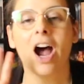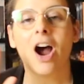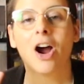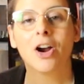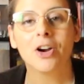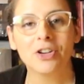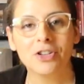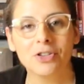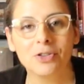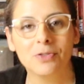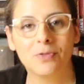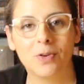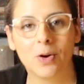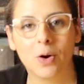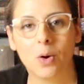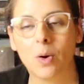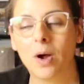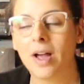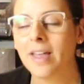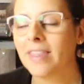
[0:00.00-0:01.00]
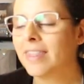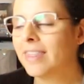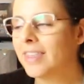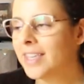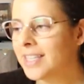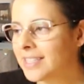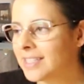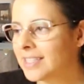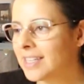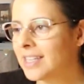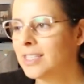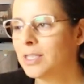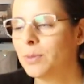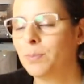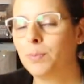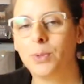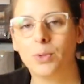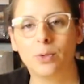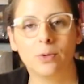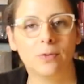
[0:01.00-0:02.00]
Art Nouveau. This is a
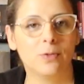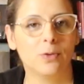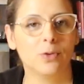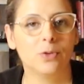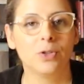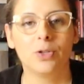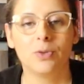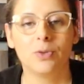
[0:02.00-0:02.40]
beautiful,